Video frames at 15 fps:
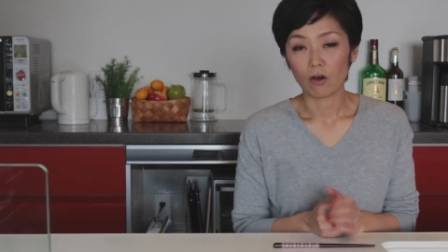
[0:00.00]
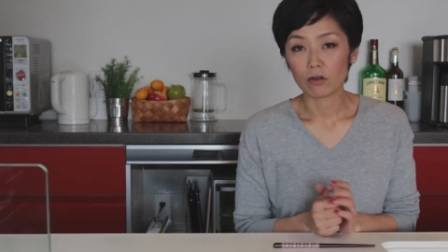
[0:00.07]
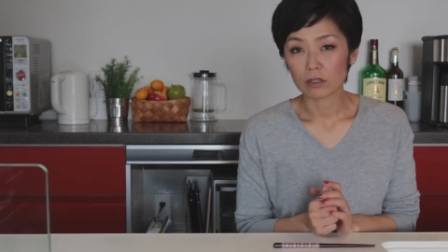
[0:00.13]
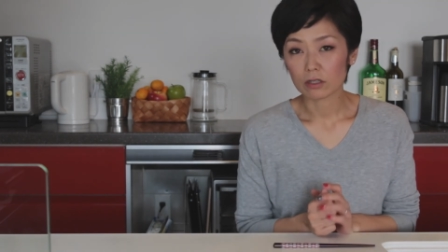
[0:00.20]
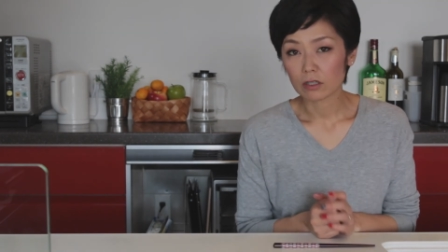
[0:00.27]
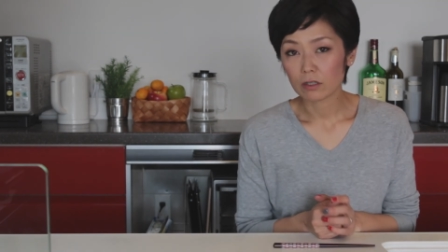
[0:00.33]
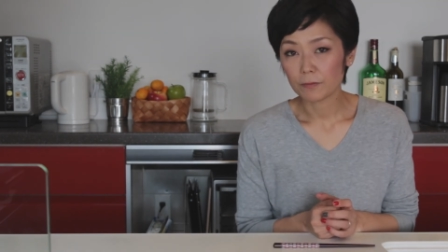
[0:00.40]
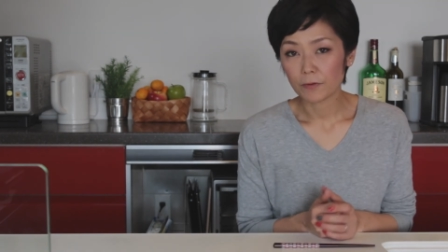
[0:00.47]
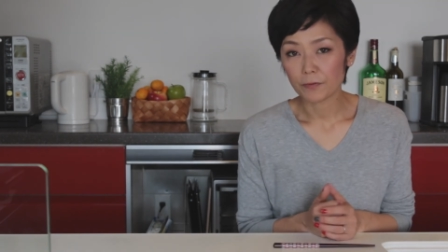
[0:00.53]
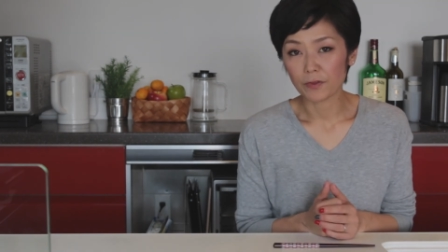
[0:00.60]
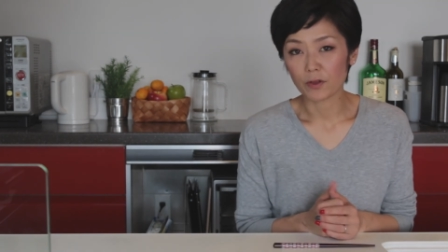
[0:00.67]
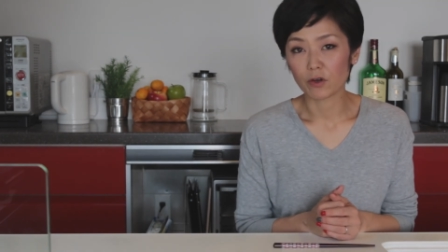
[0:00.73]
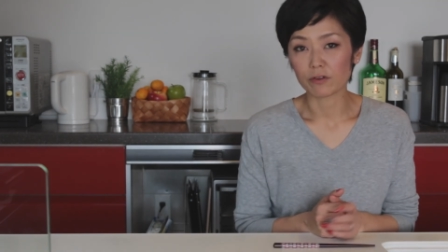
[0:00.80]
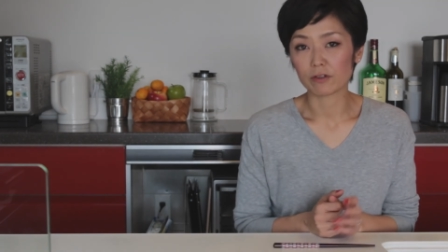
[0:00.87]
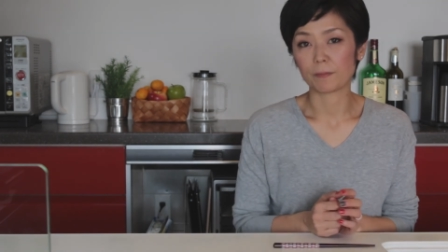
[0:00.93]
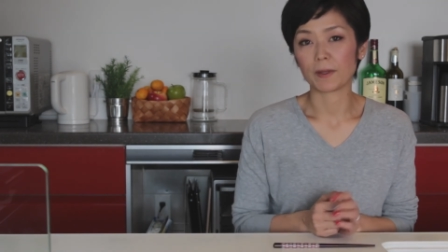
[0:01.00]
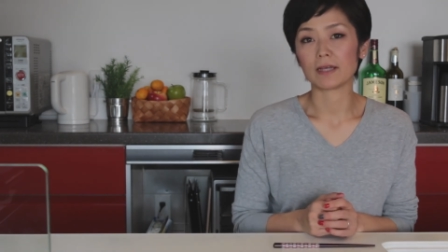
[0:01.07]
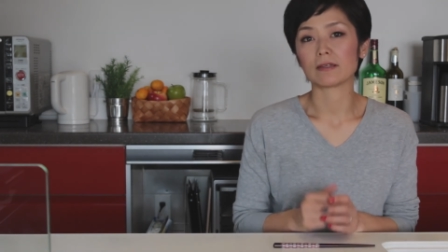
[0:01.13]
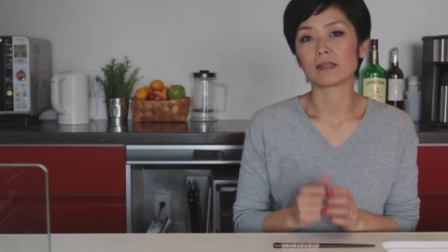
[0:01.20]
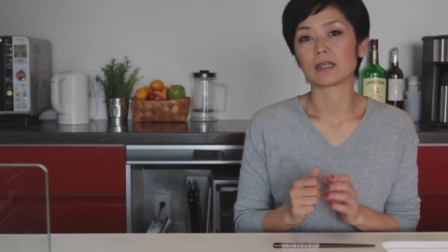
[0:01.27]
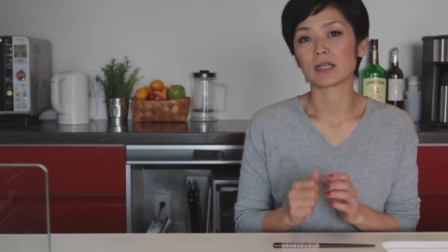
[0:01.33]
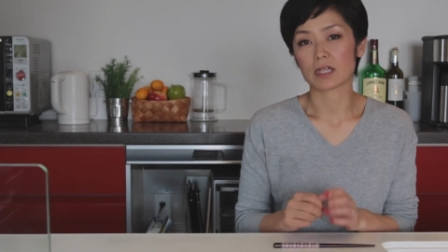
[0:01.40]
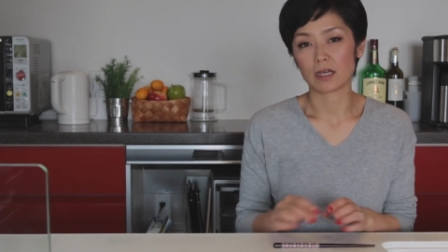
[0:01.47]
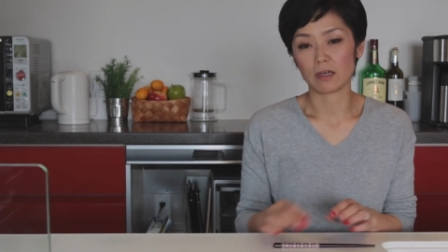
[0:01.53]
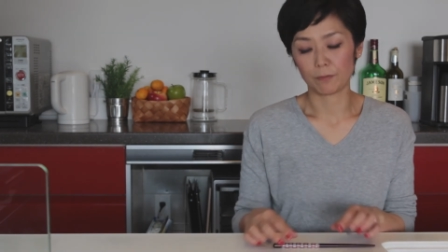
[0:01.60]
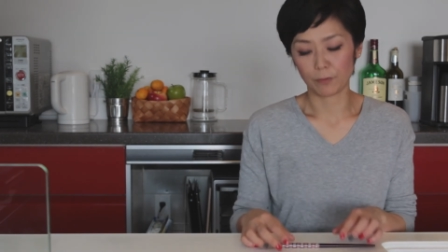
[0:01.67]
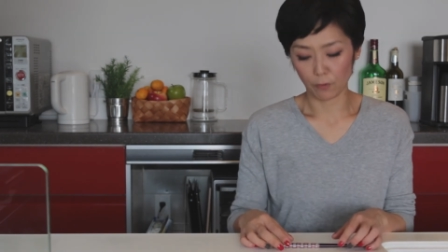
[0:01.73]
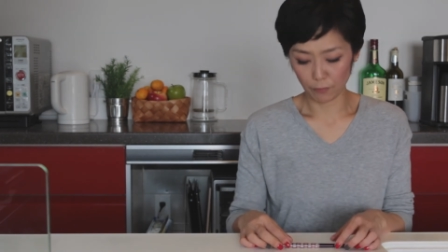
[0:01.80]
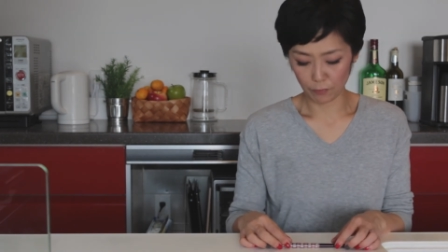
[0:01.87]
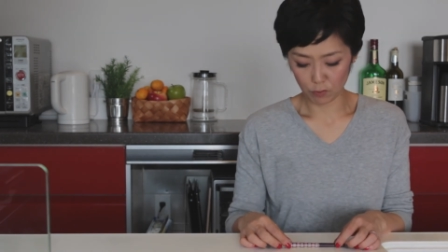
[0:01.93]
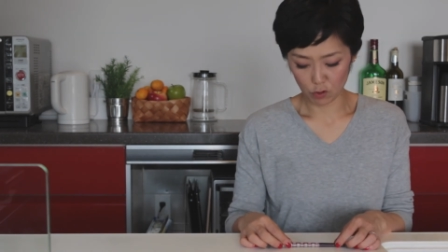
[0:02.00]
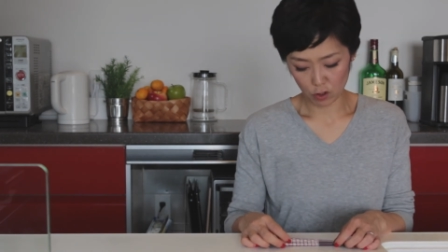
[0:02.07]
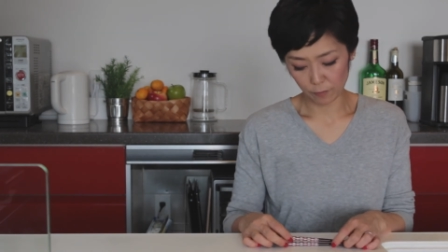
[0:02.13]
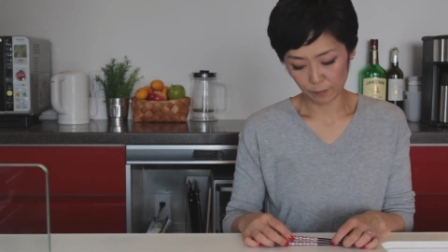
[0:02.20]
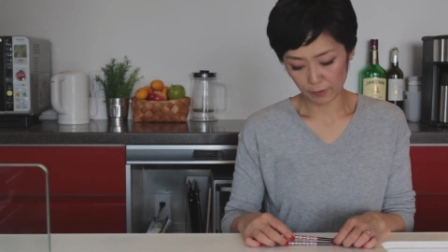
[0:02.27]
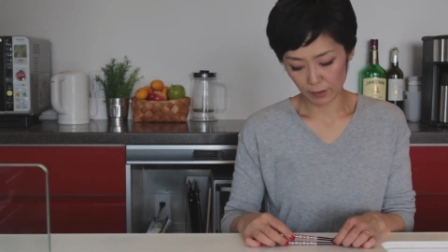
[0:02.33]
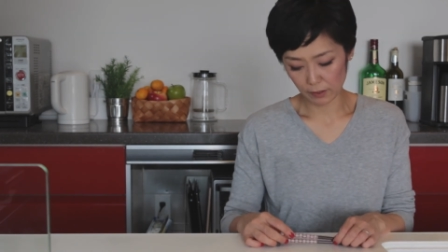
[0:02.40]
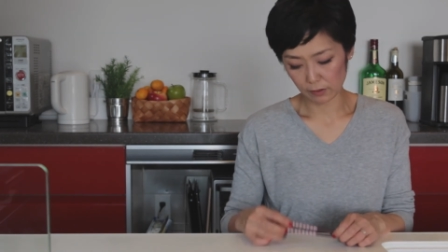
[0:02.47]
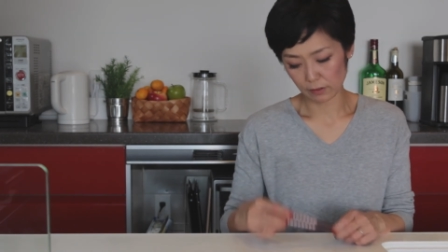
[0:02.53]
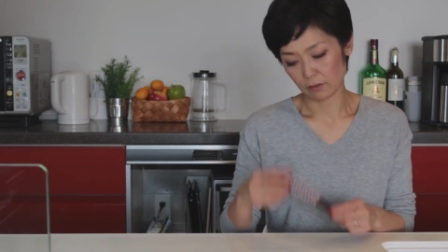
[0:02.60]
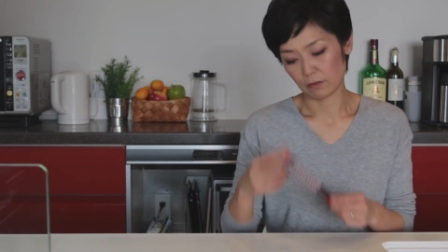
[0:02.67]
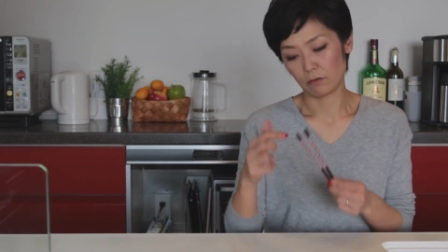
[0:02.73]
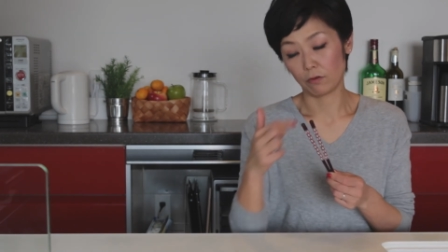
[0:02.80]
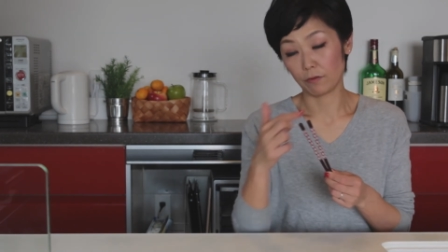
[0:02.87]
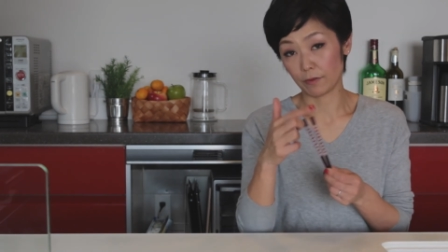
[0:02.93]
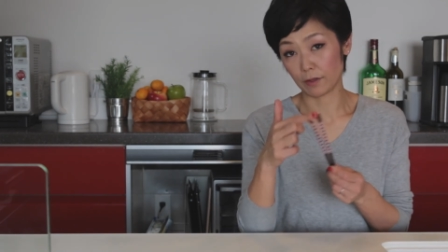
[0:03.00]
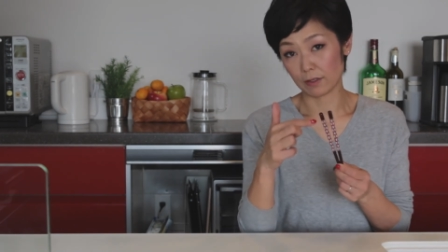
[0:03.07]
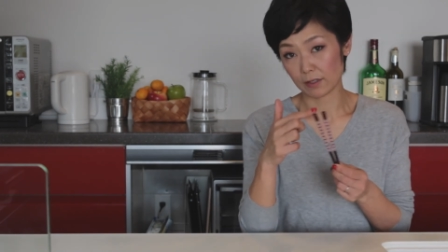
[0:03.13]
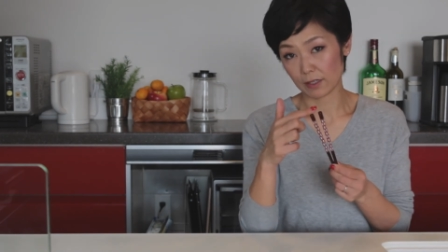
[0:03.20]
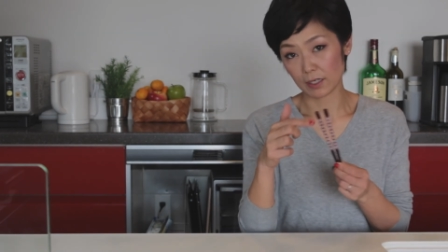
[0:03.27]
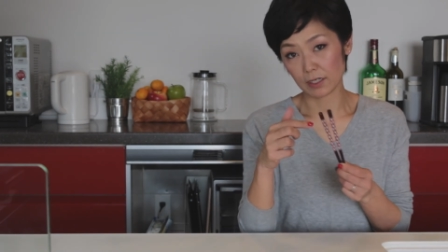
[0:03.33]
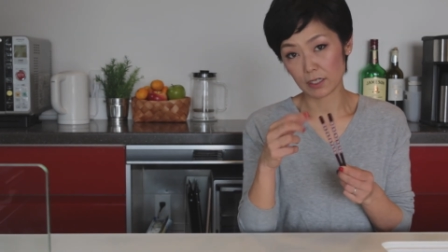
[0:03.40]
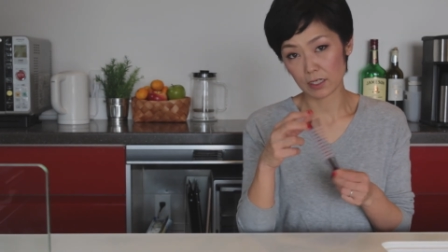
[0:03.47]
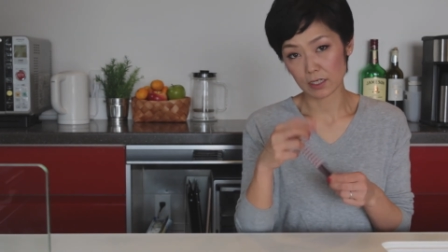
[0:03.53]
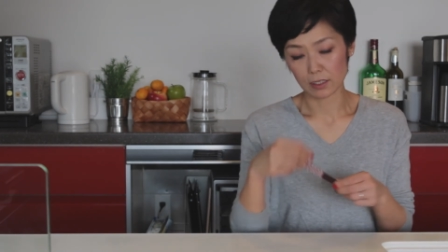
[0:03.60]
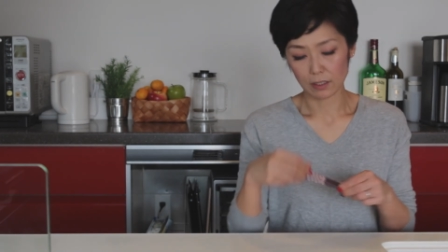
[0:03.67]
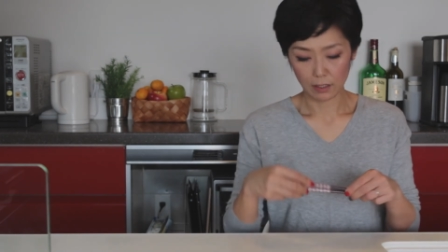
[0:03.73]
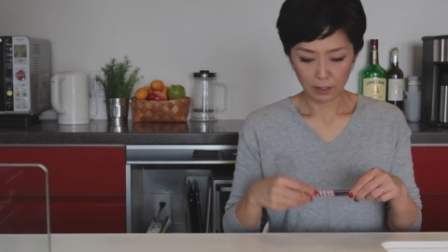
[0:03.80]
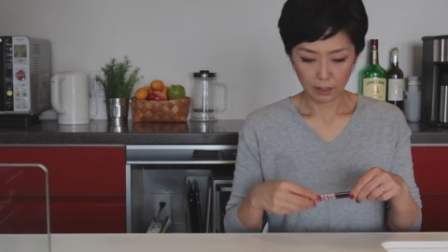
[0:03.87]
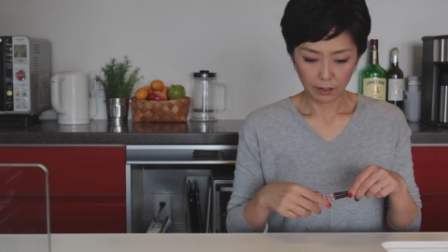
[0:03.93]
On top of those basic shapes of the chopsticks, on this end,